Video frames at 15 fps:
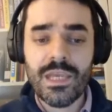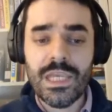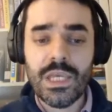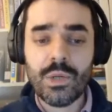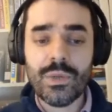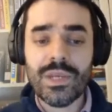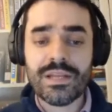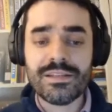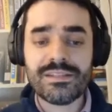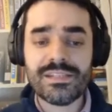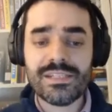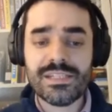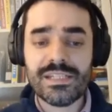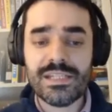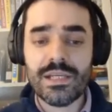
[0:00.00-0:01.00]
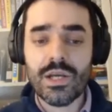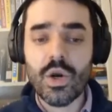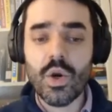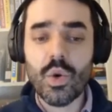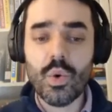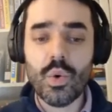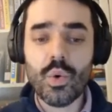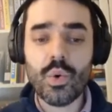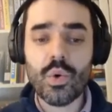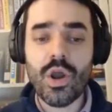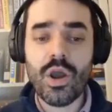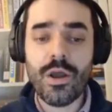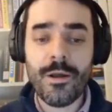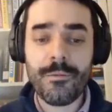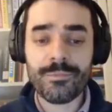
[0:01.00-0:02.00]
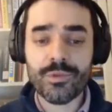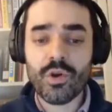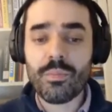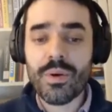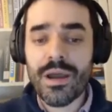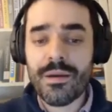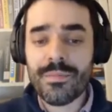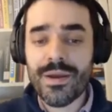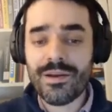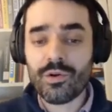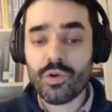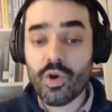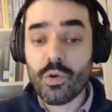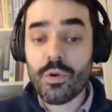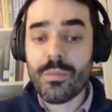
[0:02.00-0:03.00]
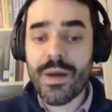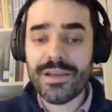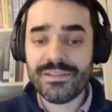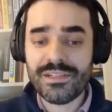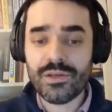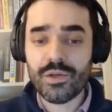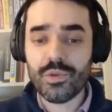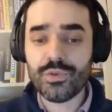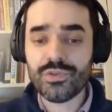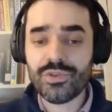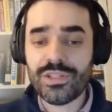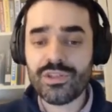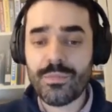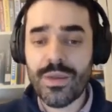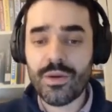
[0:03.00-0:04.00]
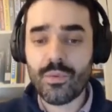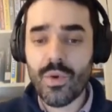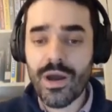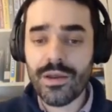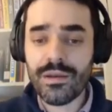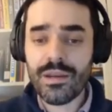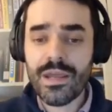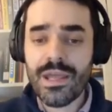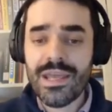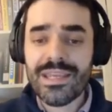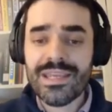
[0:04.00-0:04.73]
Here we can see how compromising a user in domain 1